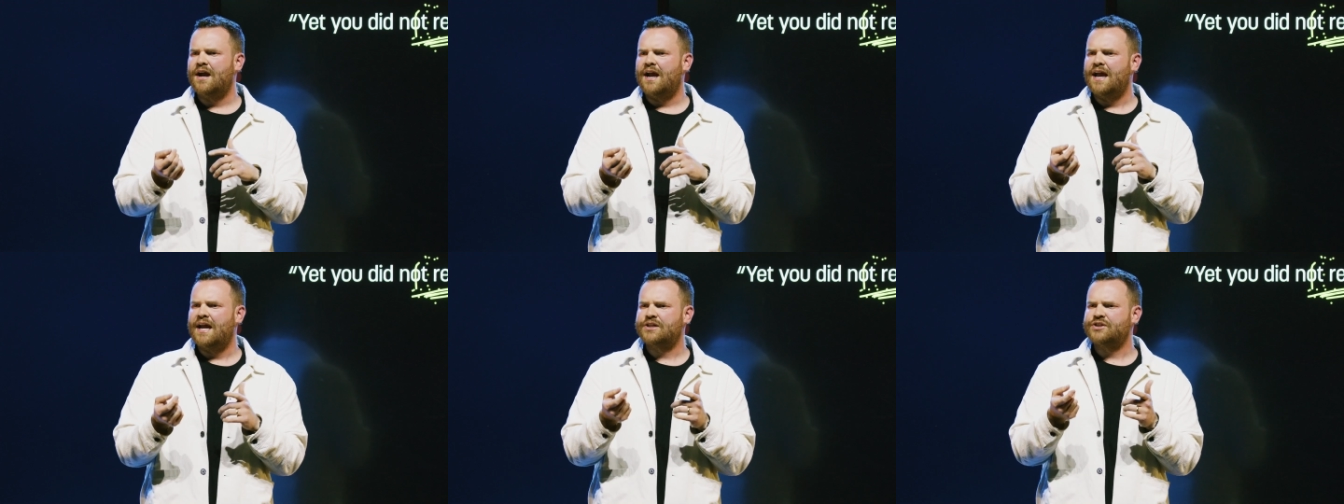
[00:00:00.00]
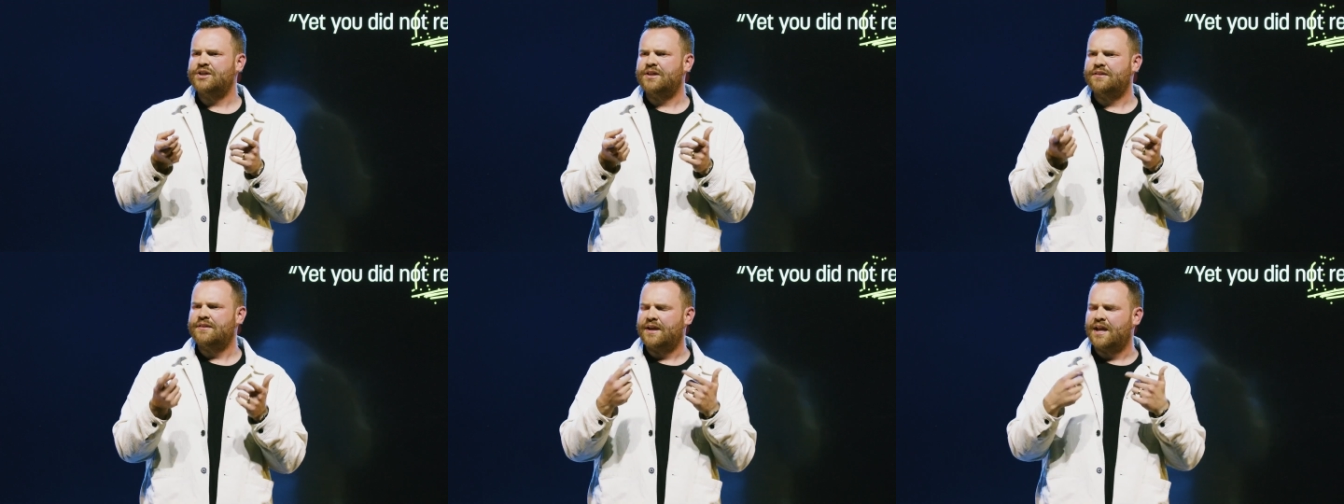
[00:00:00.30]
I
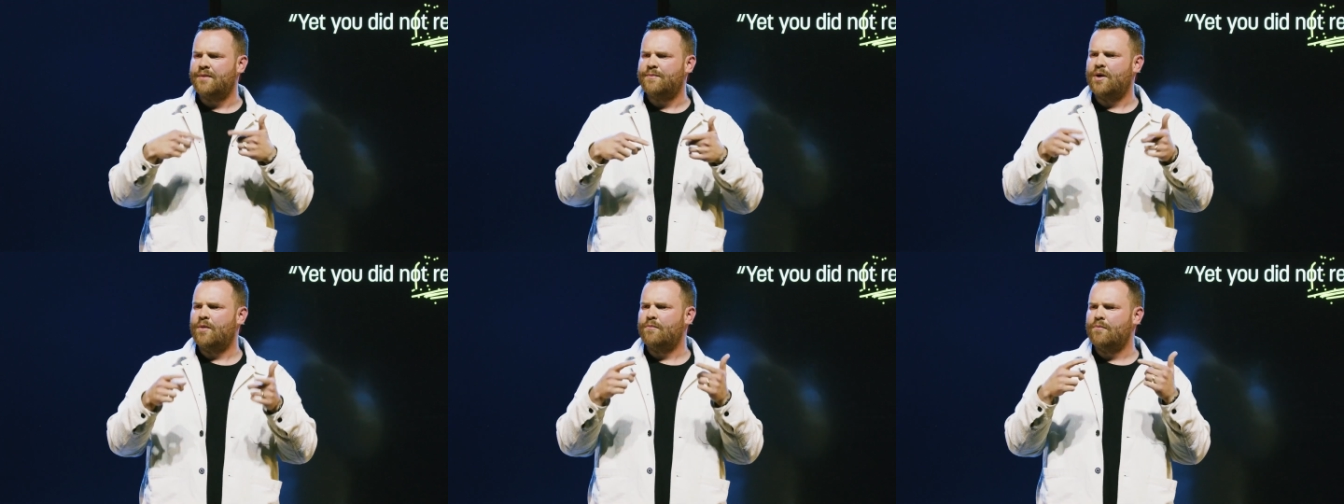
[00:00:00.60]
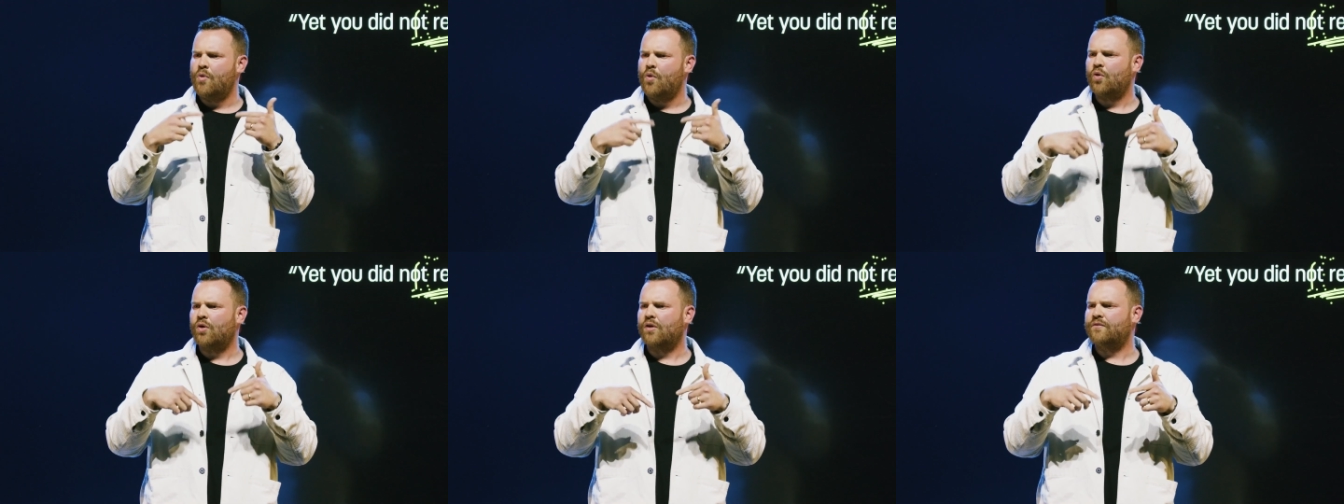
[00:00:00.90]
actually think about
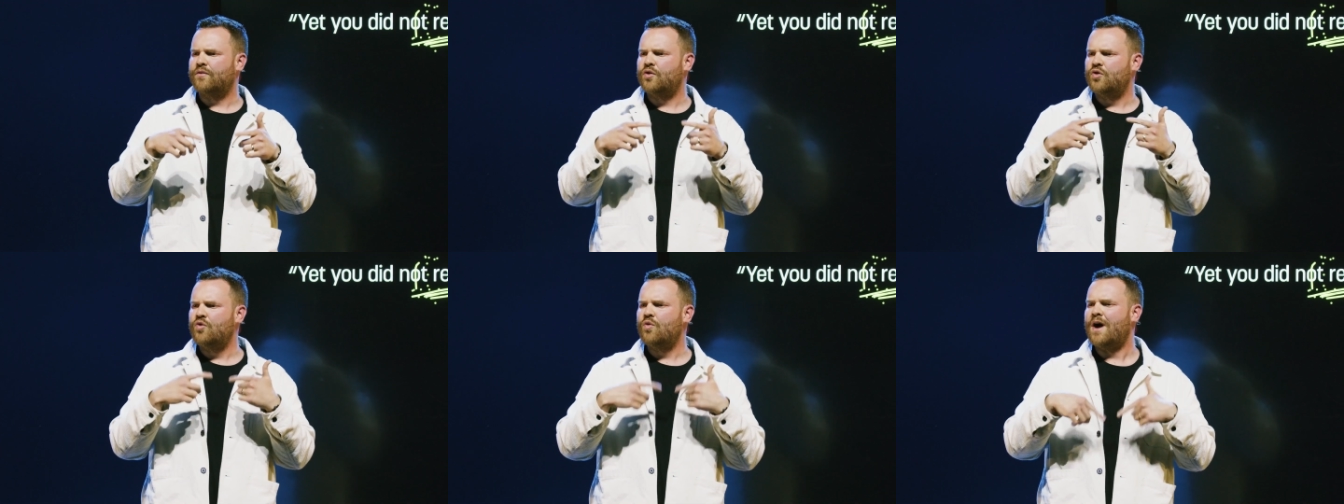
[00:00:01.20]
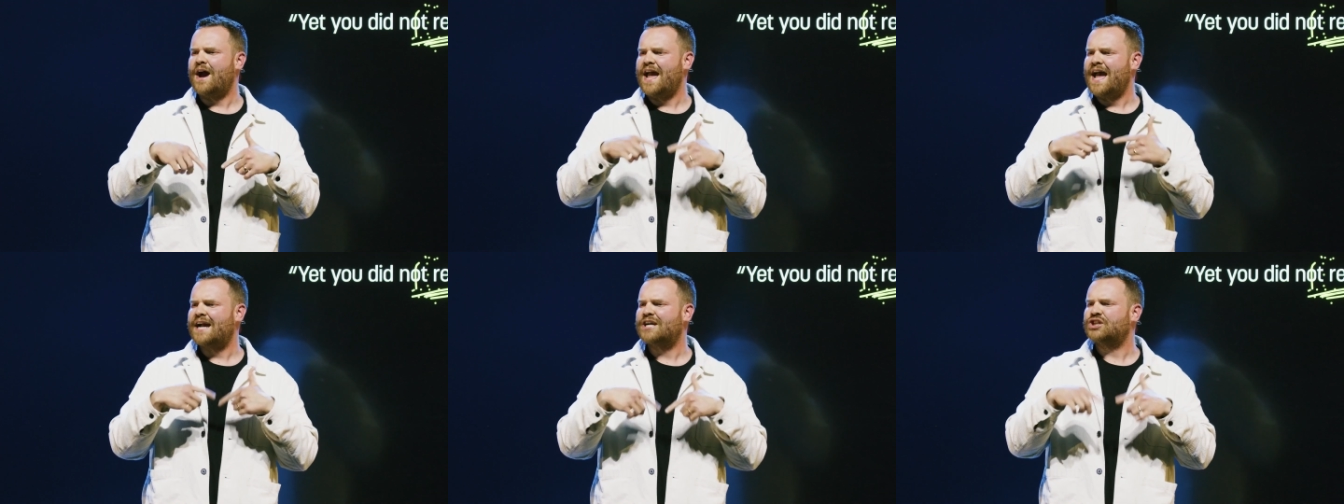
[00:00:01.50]
more of who
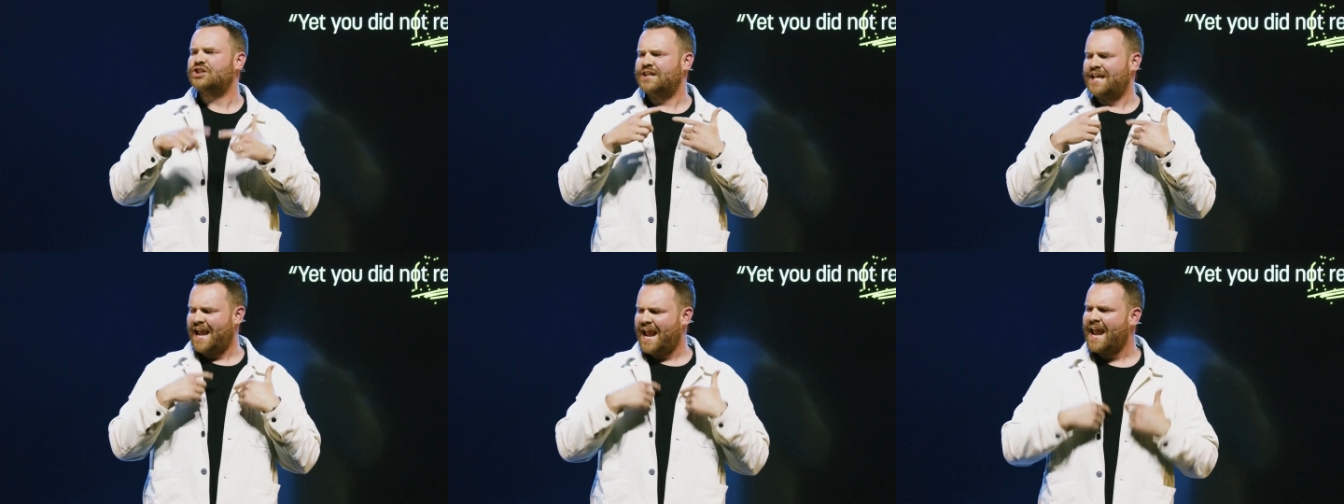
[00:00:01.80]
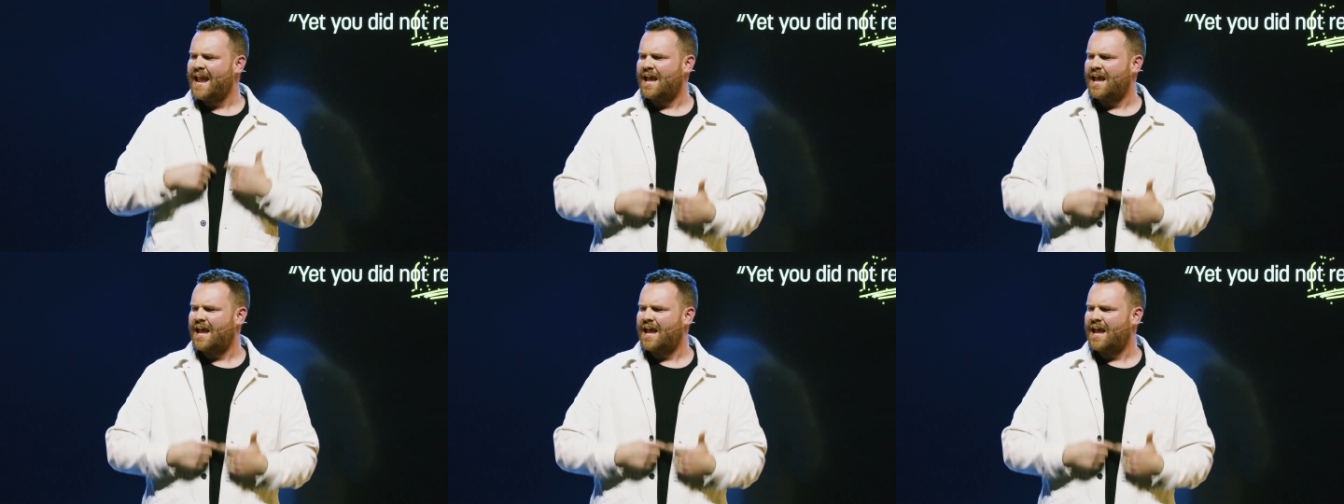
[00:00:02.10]
I actually